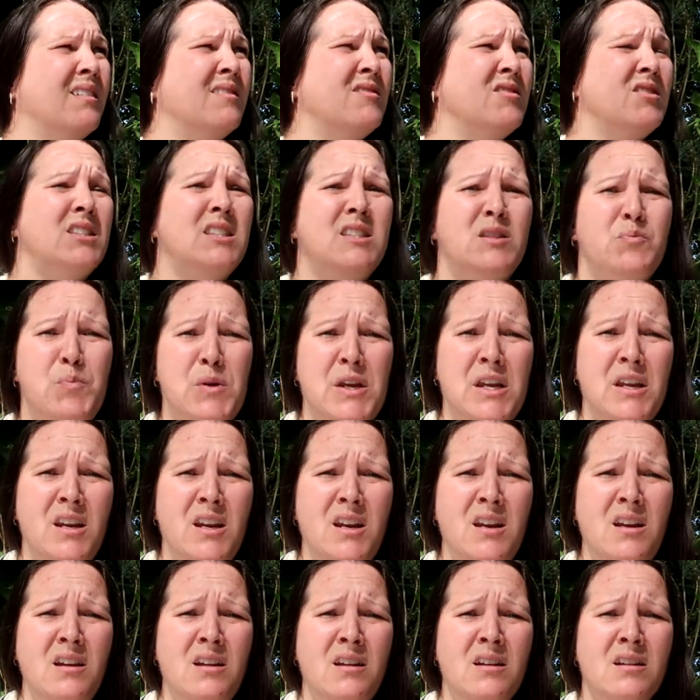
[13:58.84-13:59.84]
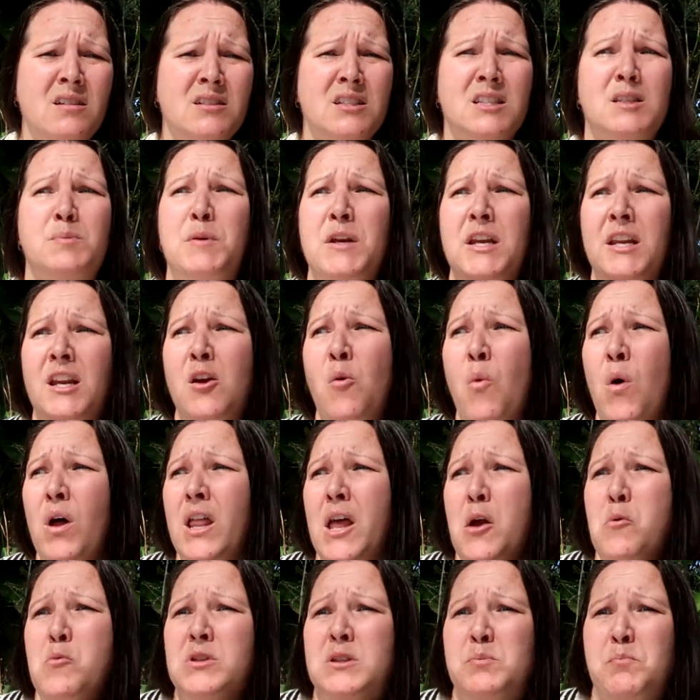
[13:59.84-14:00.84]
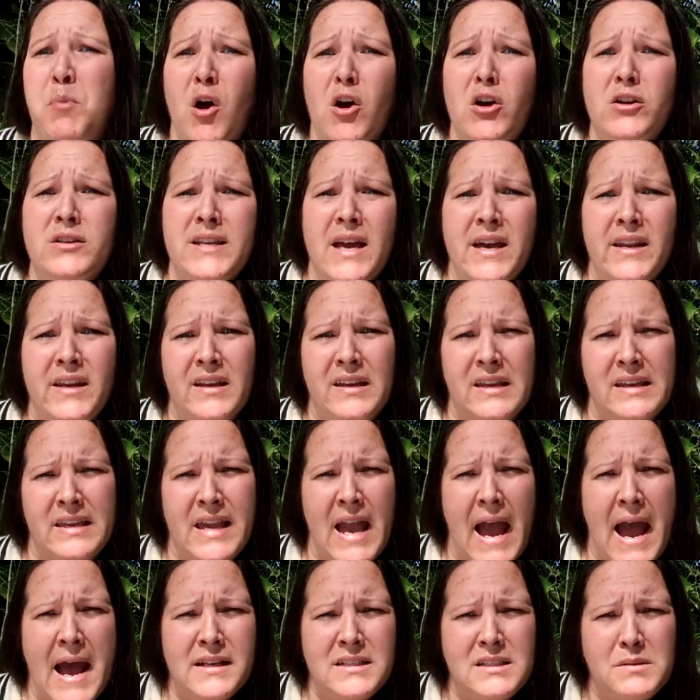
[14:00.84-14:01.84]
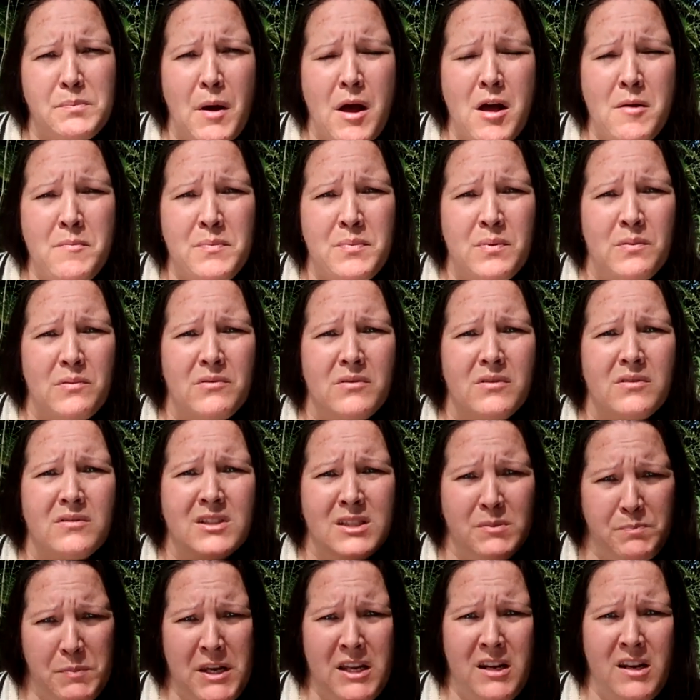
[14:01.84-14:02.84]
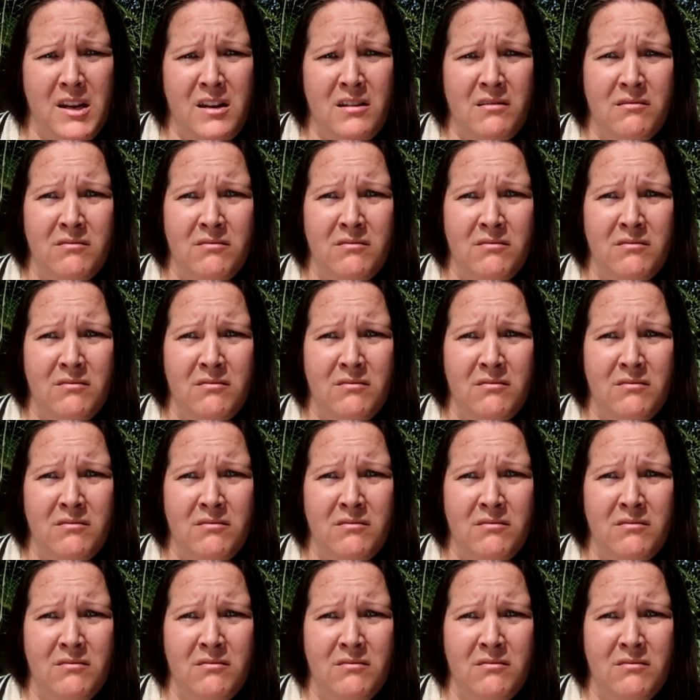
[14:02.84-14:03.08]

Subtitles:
Speeding while I was parked at a gas pump? Speeding?